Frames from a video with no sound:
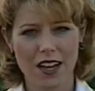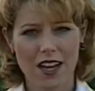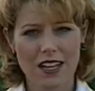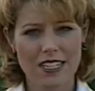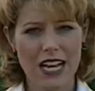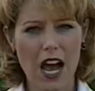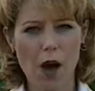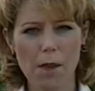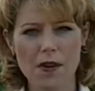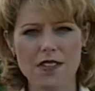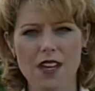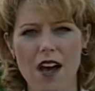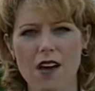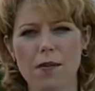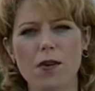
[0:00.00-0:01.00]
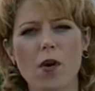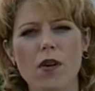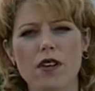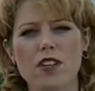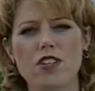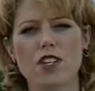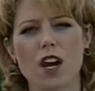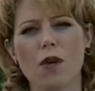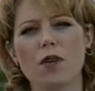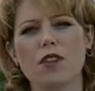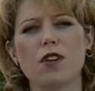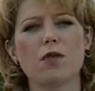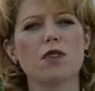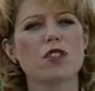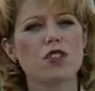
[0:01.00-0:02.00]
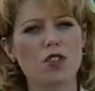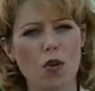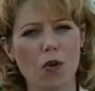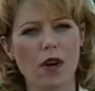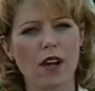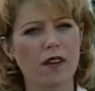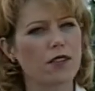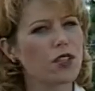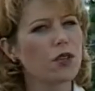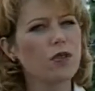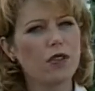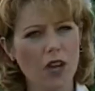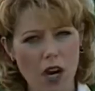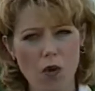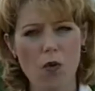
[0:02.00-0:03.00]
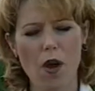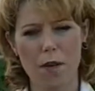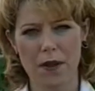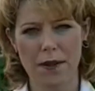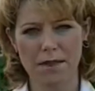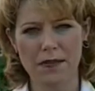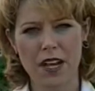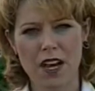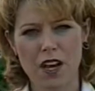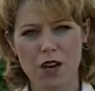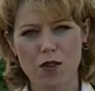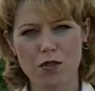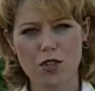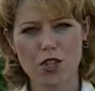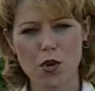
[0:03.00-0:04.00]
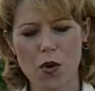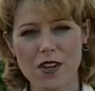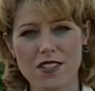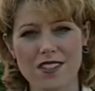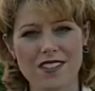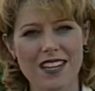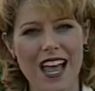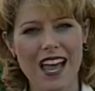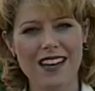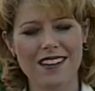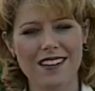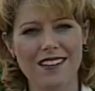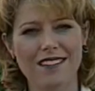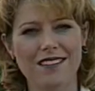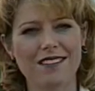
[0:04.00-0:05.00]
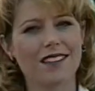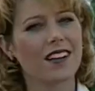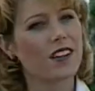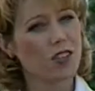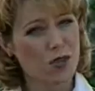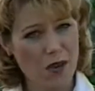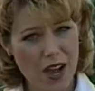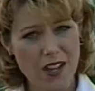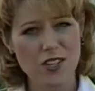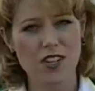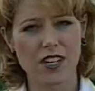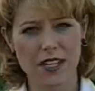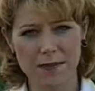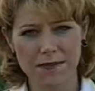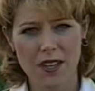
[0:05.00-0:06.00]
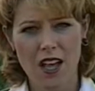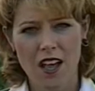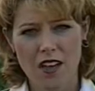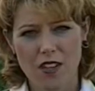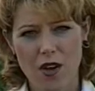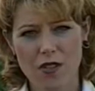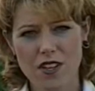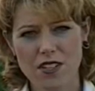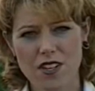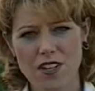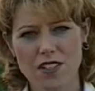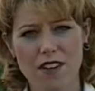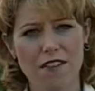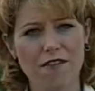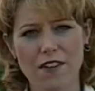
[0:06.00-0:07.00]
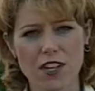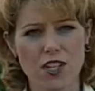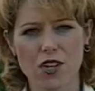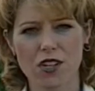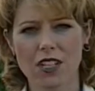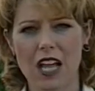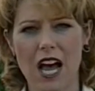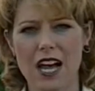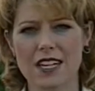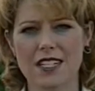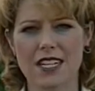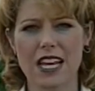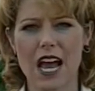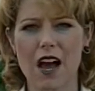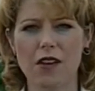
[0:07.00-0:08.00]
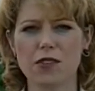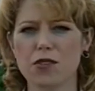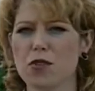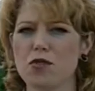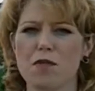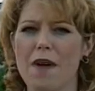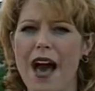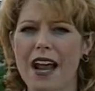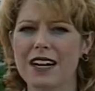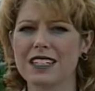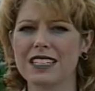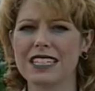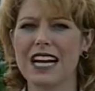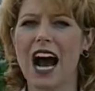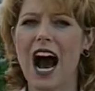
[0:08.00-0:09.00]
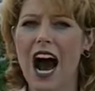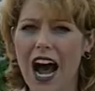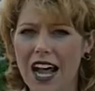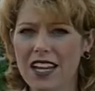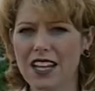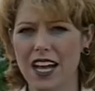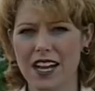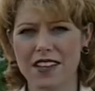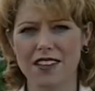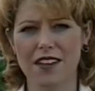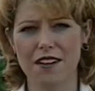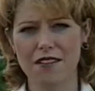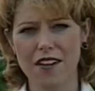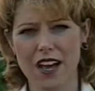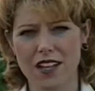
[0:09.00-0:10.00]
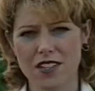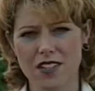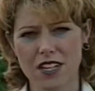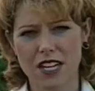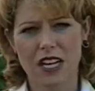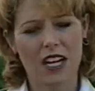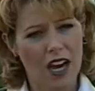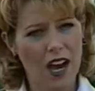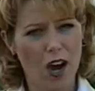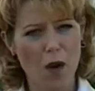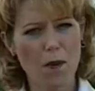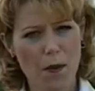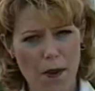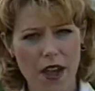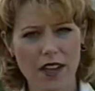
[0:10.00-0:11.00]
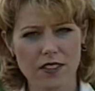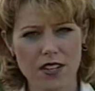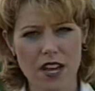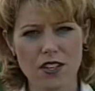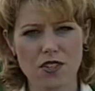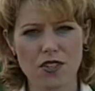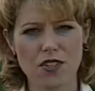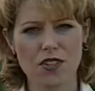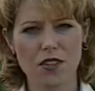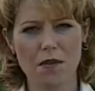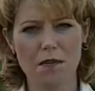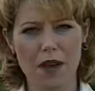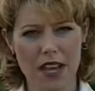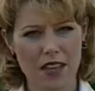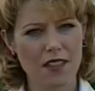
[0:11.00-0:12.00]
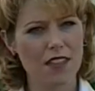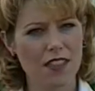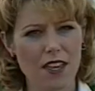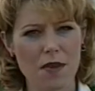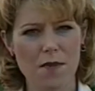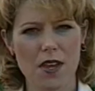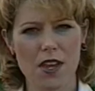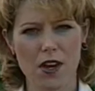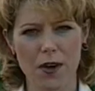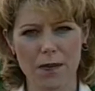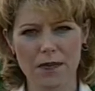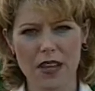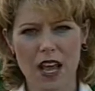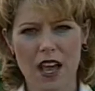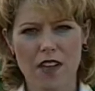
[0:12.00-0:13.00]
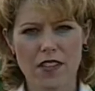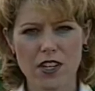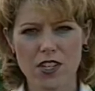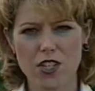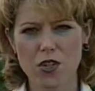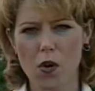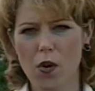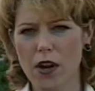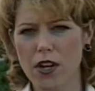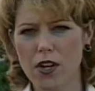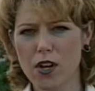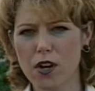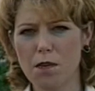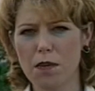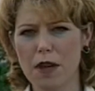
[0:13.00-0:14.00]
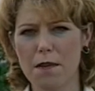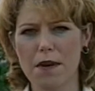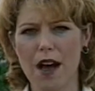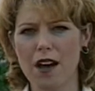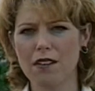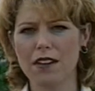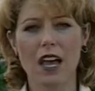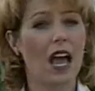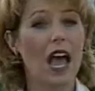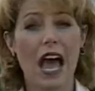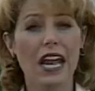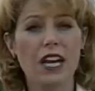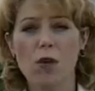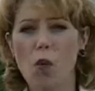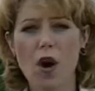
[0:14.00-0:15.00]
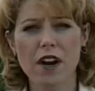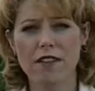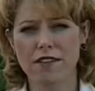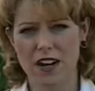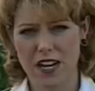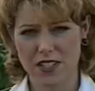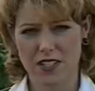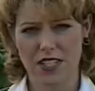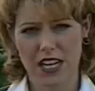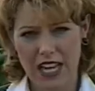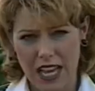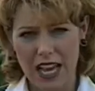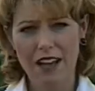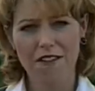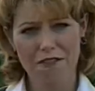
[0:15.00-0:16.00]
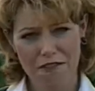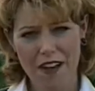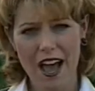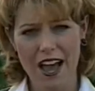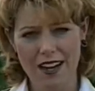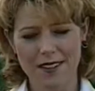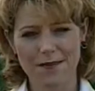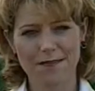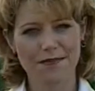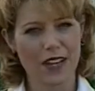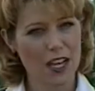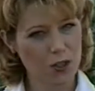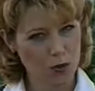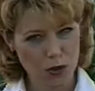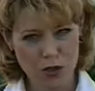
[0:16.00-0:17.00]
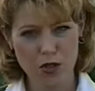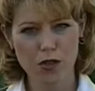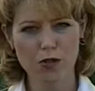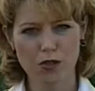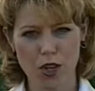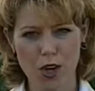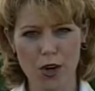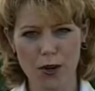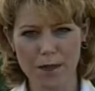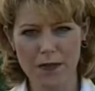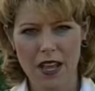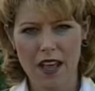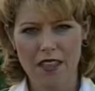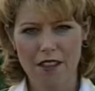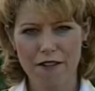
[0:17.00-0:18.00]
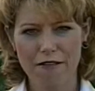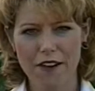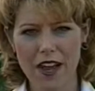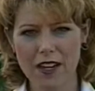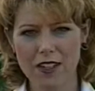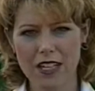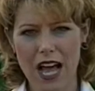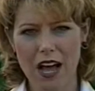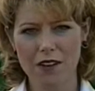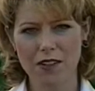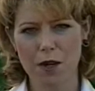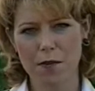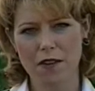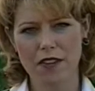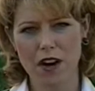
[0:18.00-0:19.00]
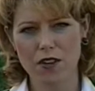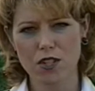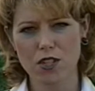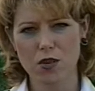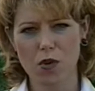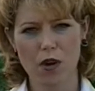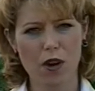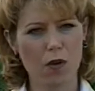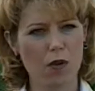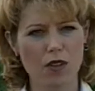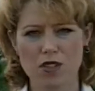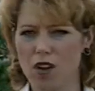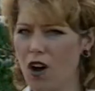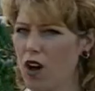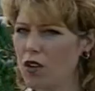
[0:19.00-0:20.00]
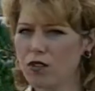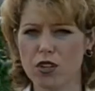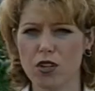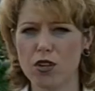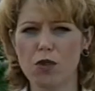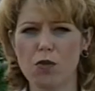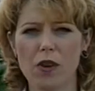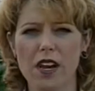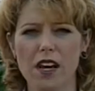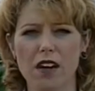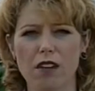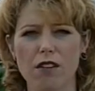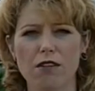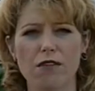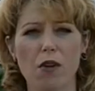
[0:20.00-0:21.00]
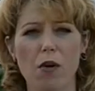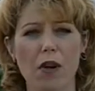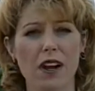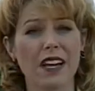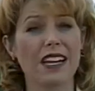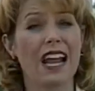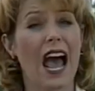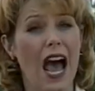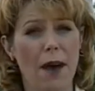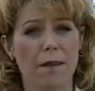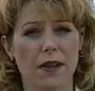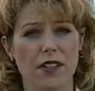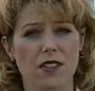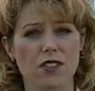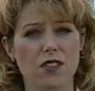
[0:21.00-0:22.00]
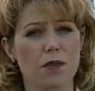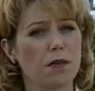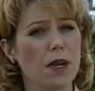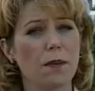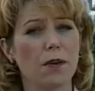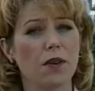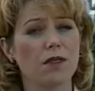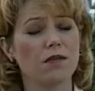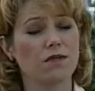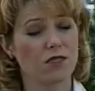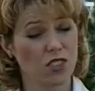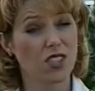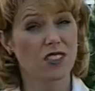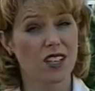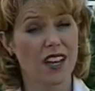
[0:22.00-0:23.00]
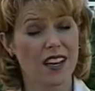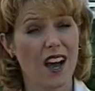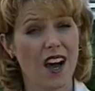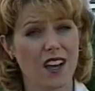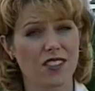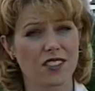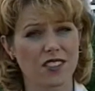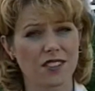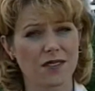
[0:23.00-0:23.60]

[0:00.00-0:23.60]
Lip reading: To help us out, I'm going to share with you a story of two young women whose choices ended in tragedy. Though this is a fictionalized account to dramatically highlight the events, I hope you pay attention to the main theme here. This story could be about any one of us. In fact, as we'll soon learn, the fatal outcome of our story was all too real, for it happens to people just like us.